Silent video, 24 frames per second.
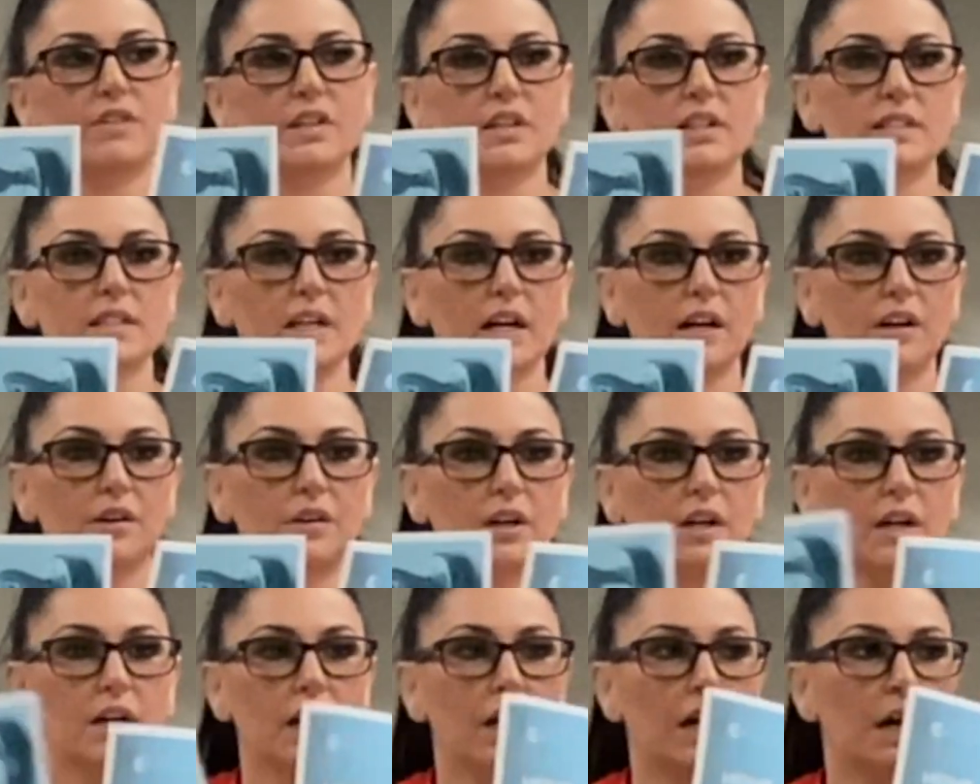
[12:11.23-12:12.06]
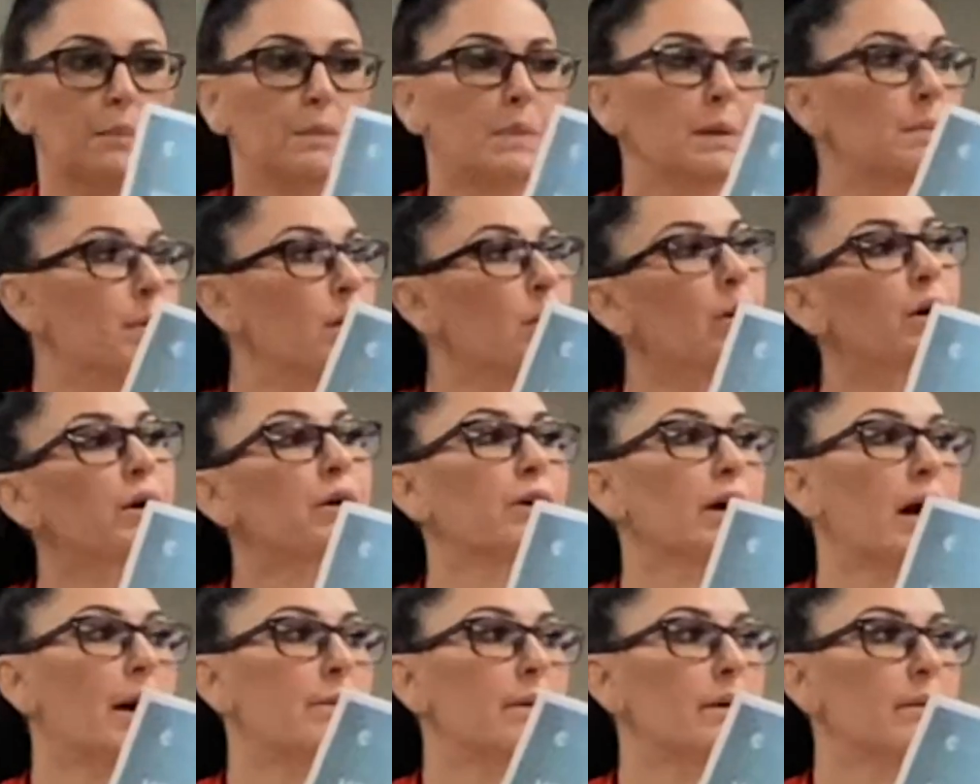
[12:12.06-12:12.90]
these out, and people will
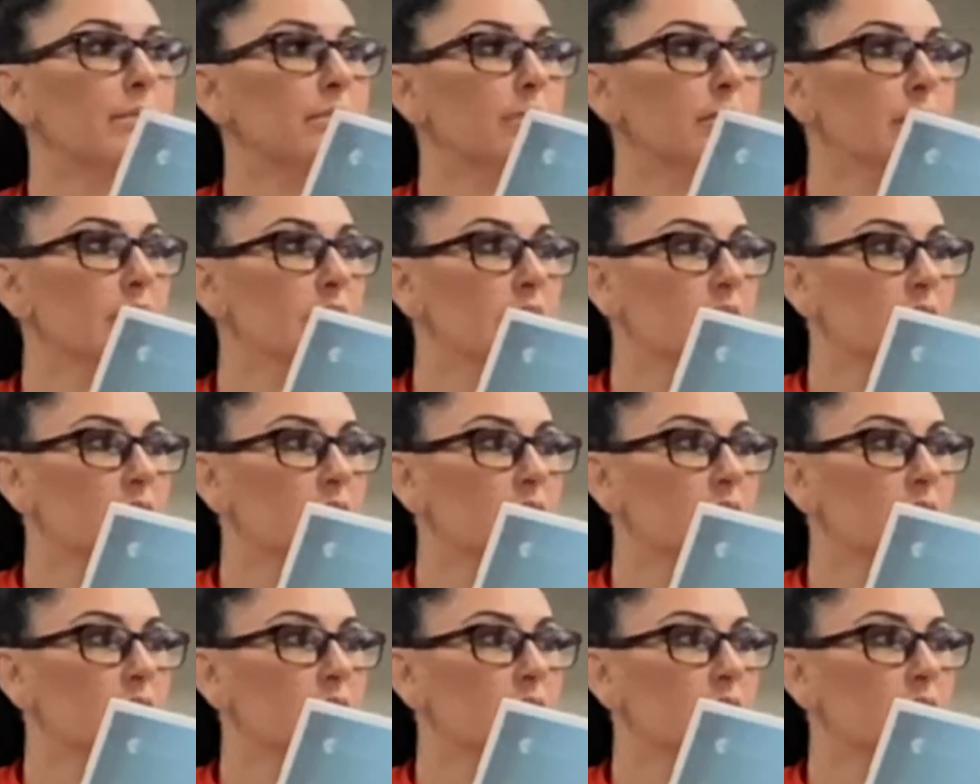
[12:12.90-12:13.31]
grab them.